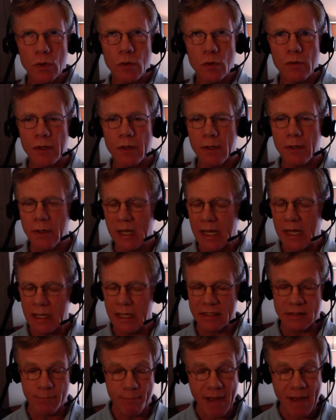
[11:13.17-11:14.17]

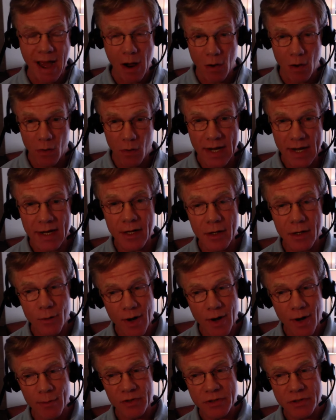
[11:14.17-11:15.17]
it's empowering, and you're
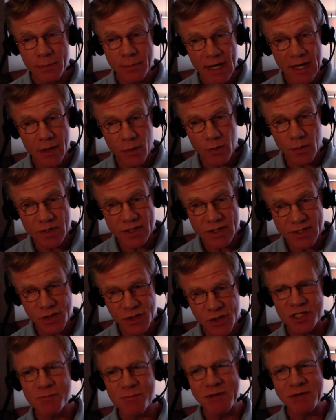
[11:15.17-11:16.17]
able to make your own
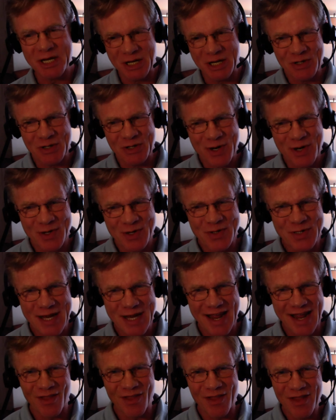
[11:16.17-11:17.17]
decisions because you
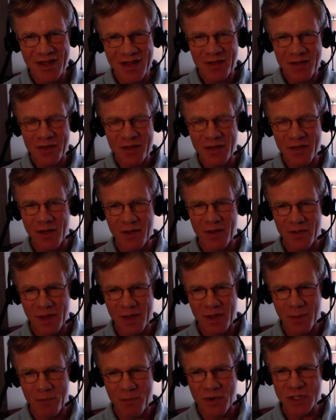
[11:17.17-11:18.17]
understand
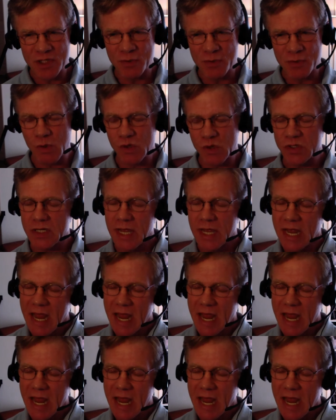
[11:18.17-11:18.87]
the principles,